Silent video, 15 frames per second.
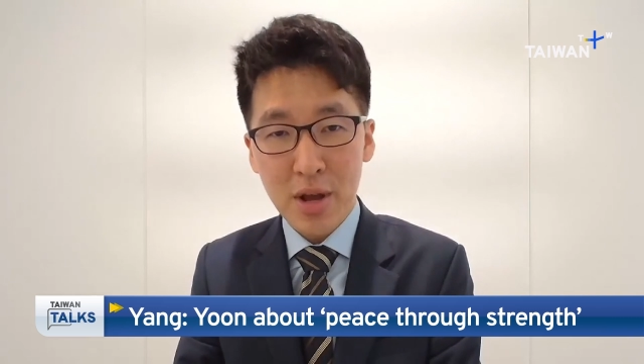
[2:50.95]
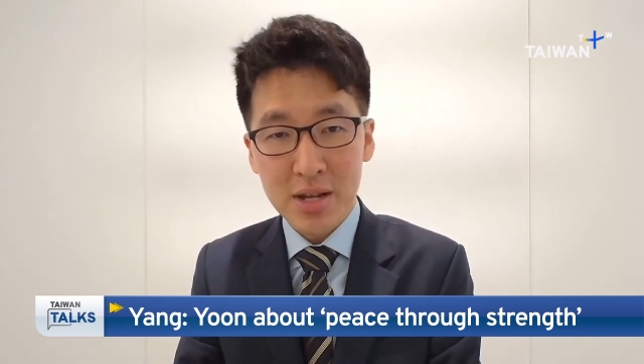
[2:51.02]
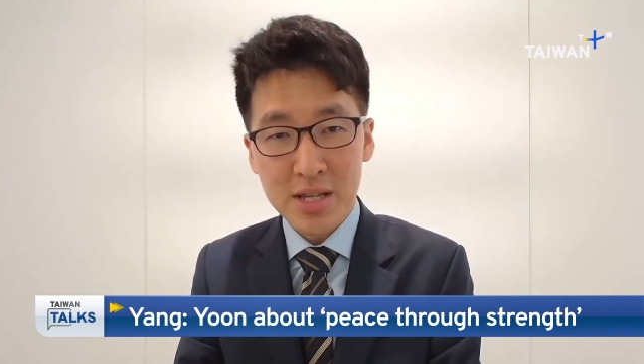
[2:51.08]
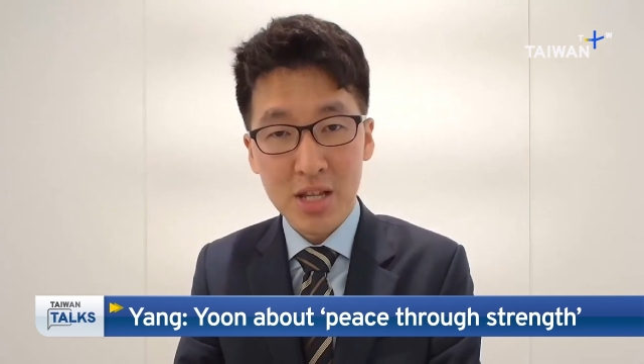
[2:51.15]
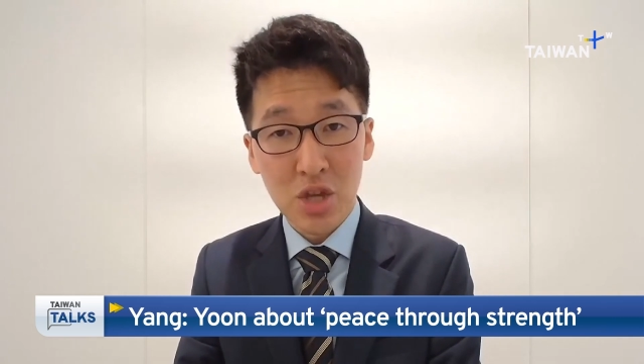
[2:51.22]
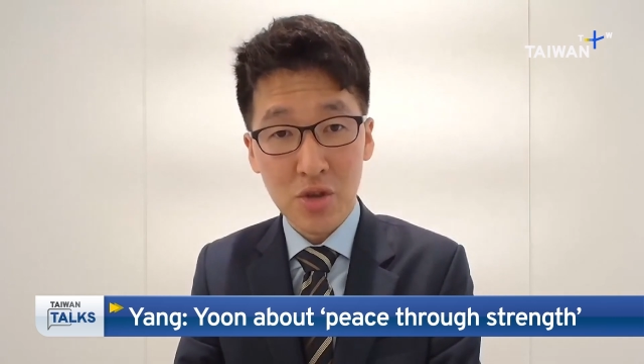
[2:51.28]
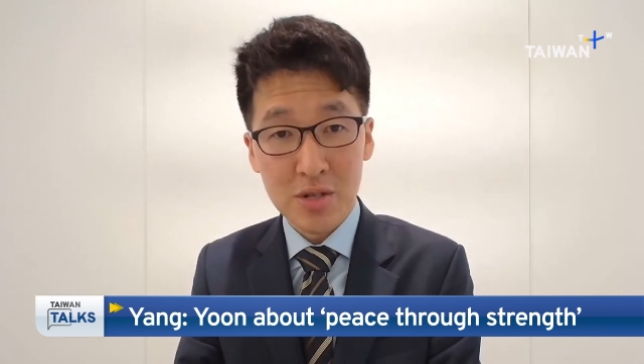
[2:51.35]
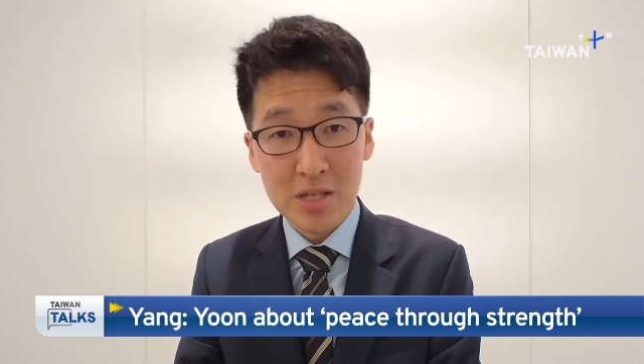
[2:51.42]

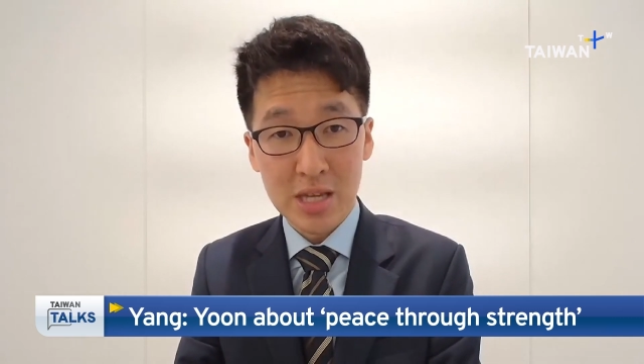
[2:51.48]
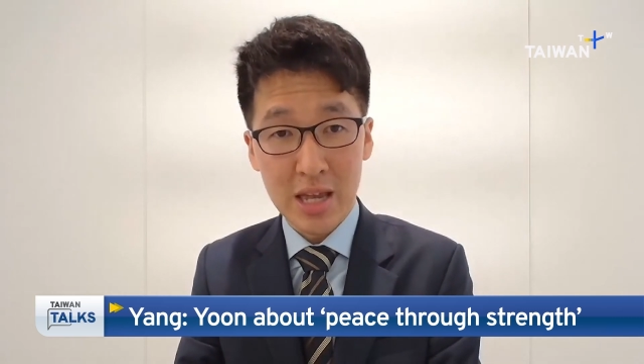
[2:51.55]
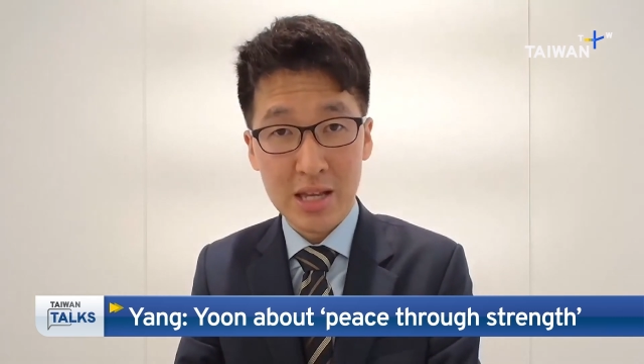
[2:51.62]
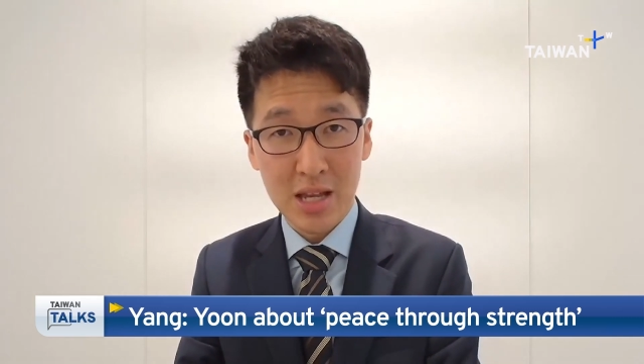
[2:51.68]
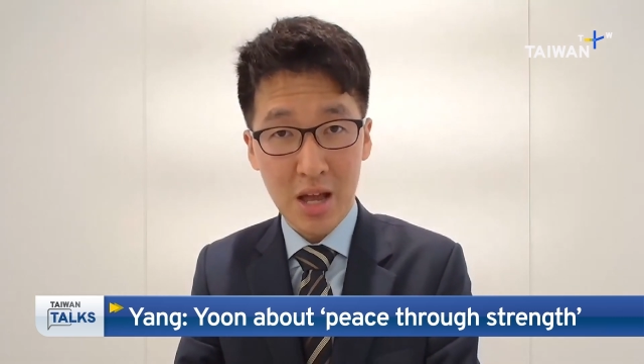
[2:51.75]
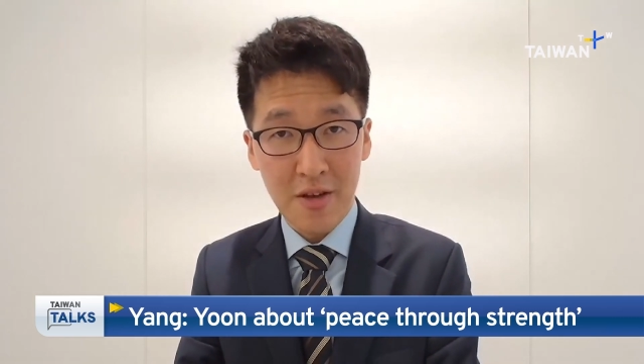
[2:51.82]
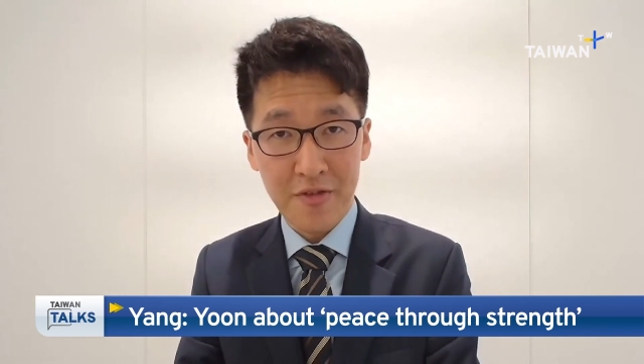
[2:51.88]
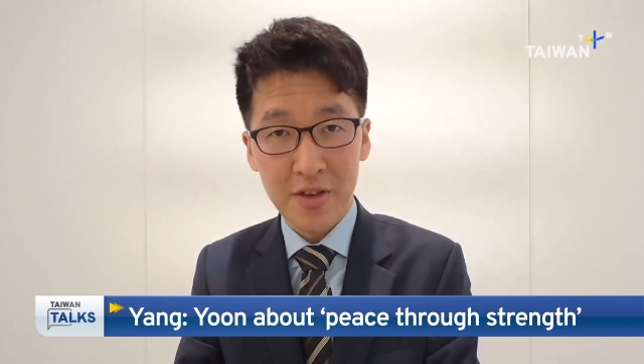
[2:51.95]
President Yoon
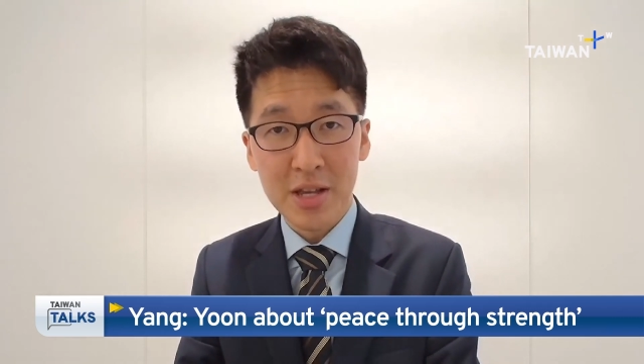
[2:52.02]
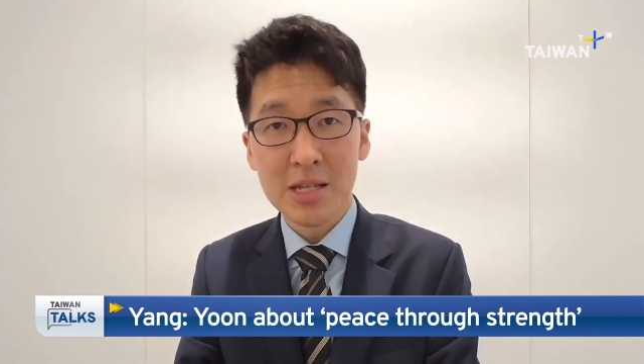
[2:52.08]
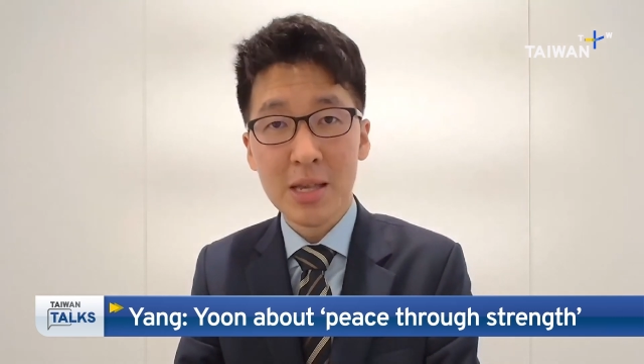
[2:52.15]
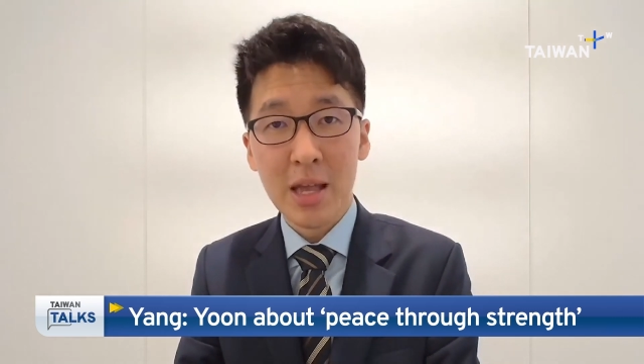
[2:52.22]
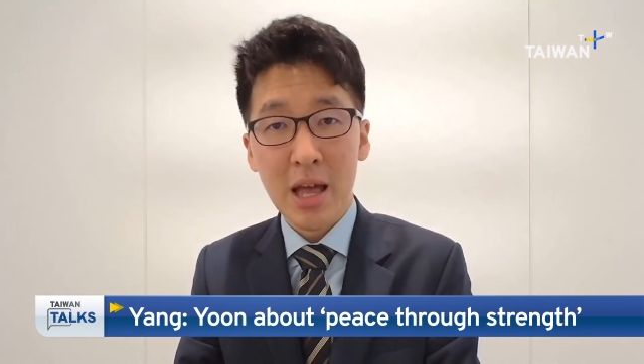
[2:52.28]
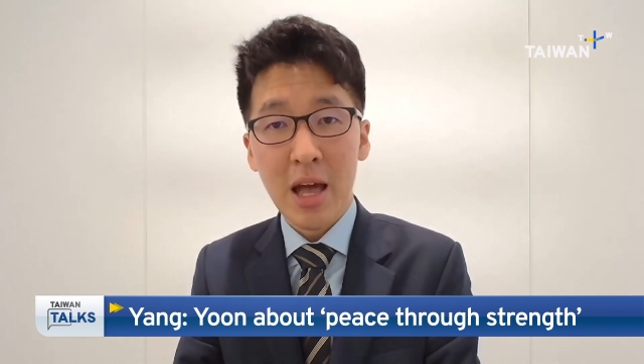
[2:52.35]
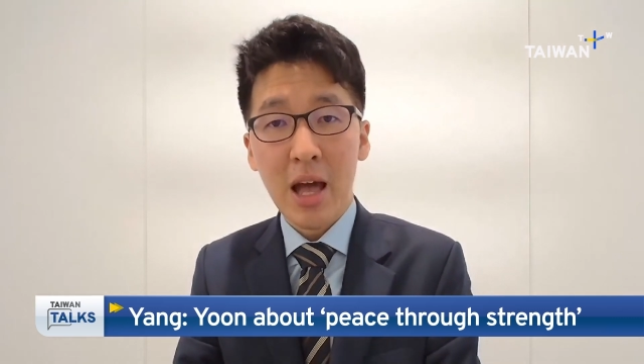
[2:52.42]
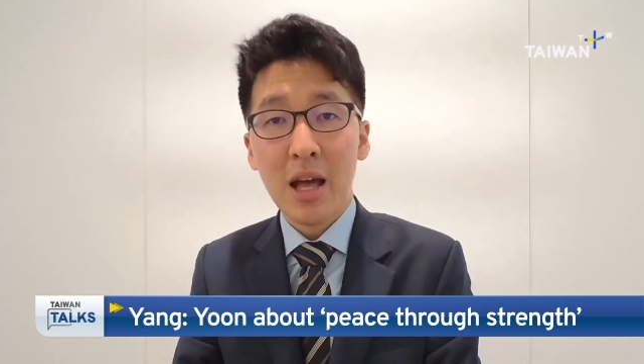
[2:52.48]
takes
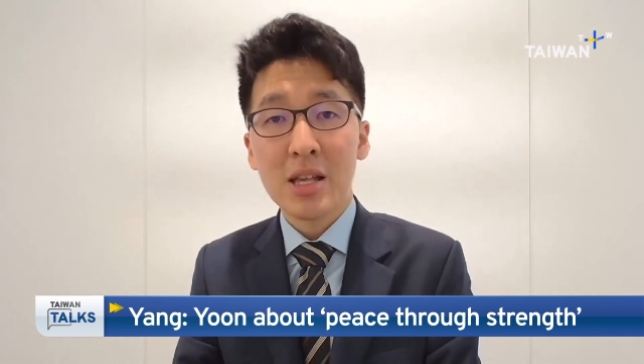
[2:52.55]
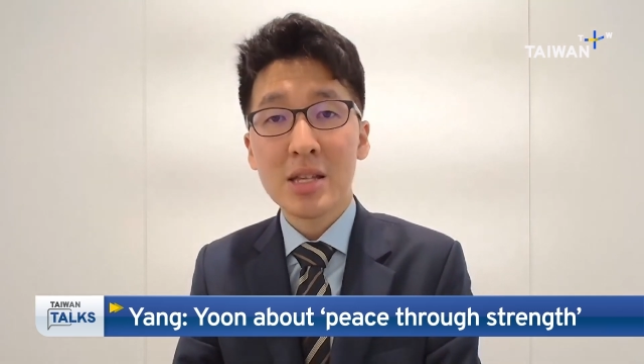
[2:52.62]
office,